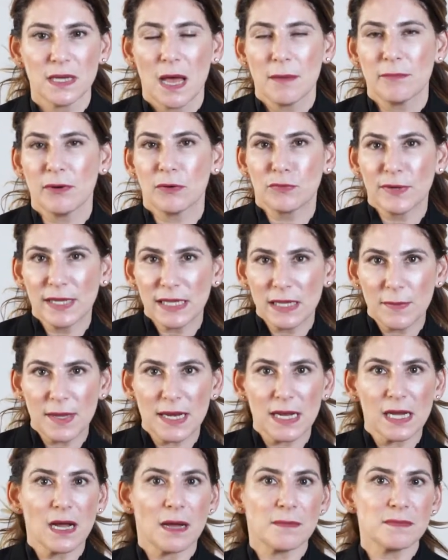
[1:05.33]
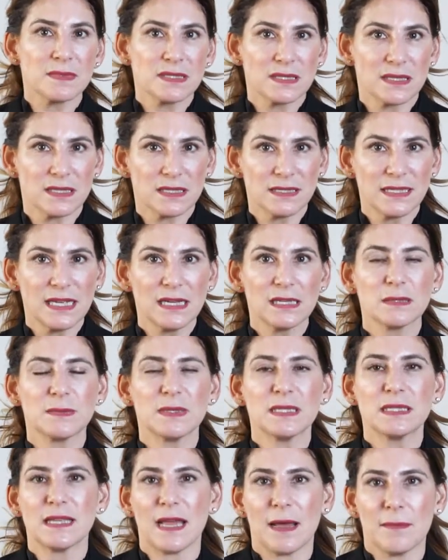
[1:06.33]
But really when it comes to the
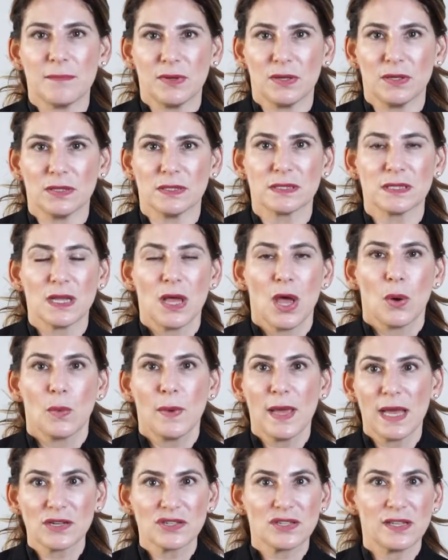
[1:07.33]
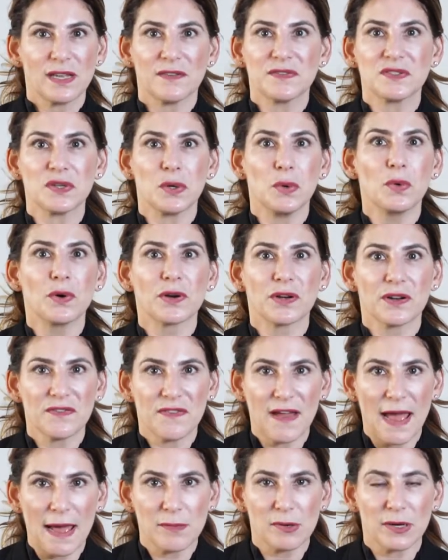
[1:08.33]
salesman samples, we actually have to order
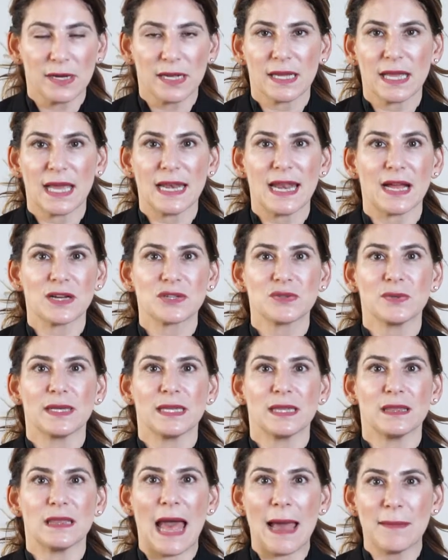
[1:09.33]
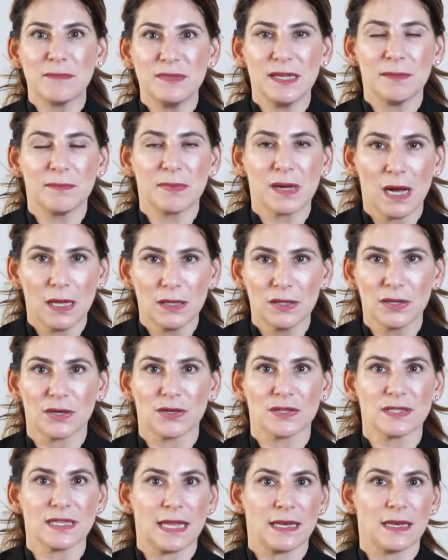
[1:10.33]
fabric and actually lab dip
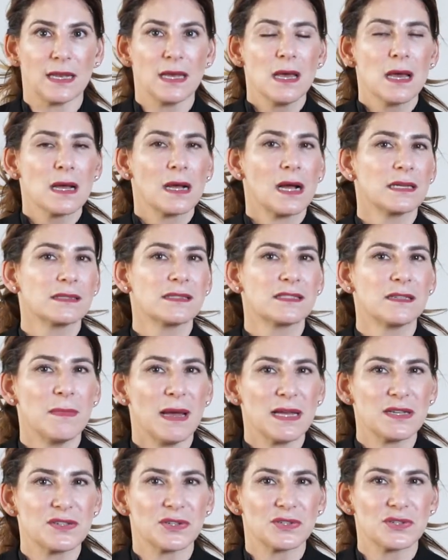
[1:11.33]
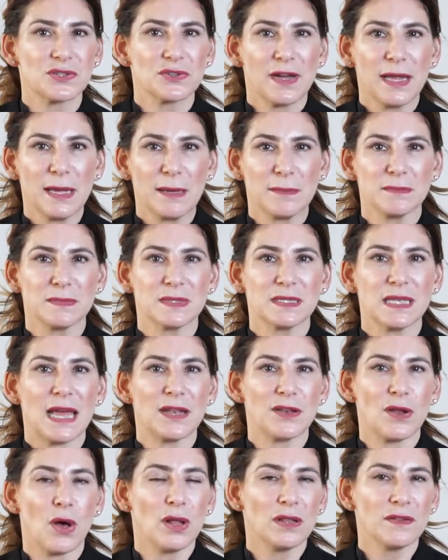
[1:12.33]
colors and customize your trims
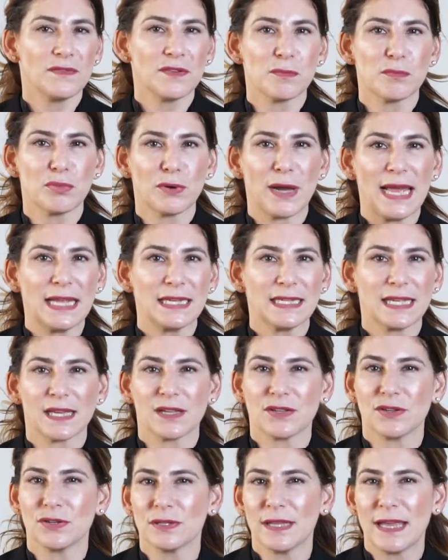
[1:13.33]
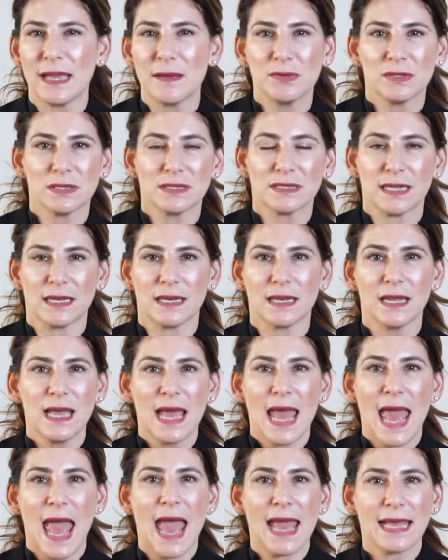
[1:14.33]
and all of your branding and your labels and
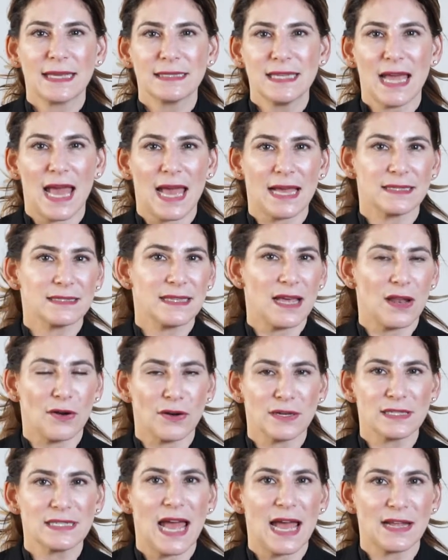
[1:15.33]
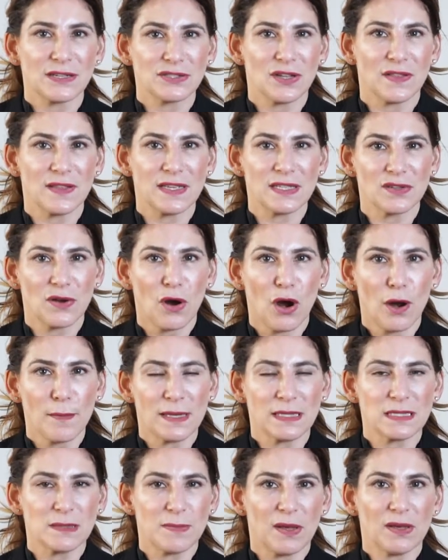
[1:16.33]
hang tags that are attached on these
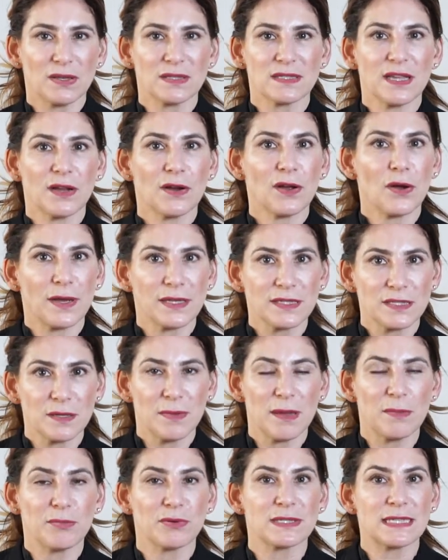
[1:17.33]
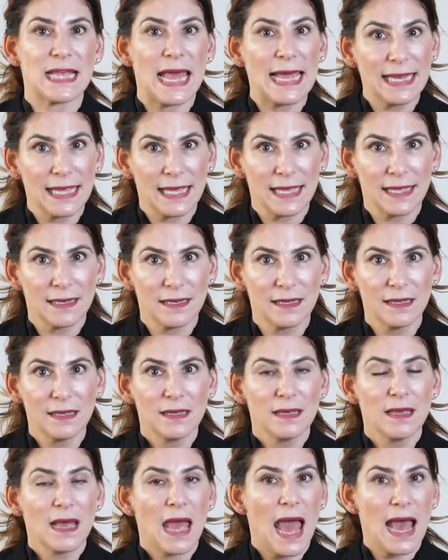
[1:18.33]
garments, because they're going to be presented
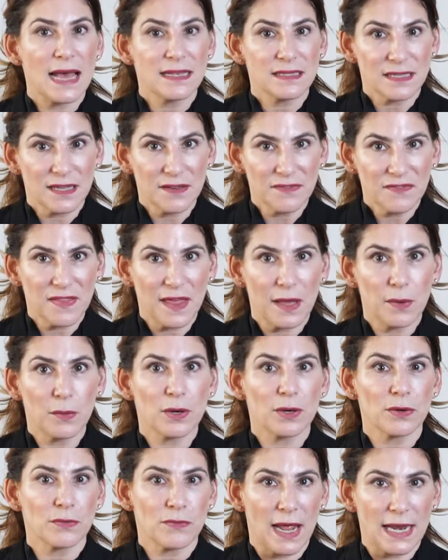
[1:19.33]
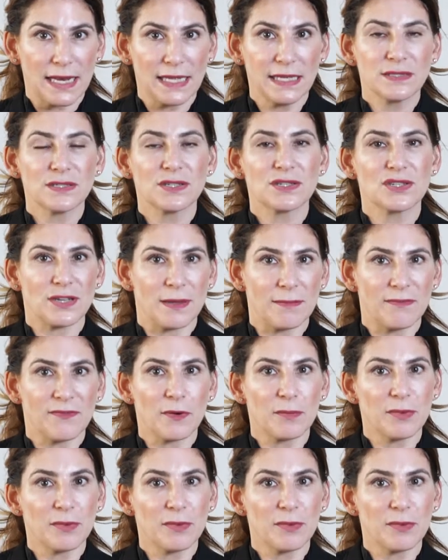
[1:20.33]
as if they were ready to ship for